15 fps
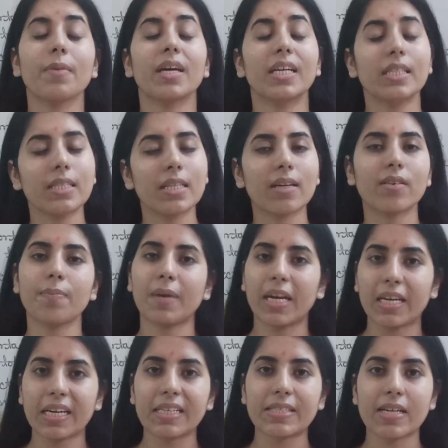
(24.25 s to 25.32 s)
in the
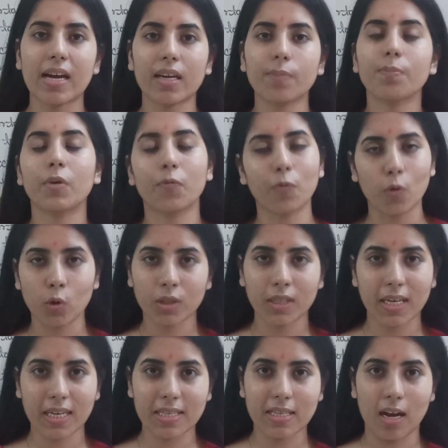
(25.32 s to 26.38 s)
remaining time before the
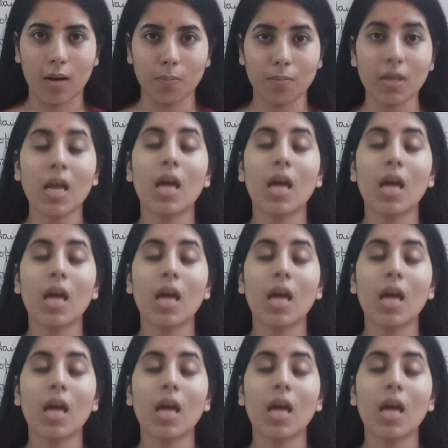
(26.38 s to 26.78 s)
exam.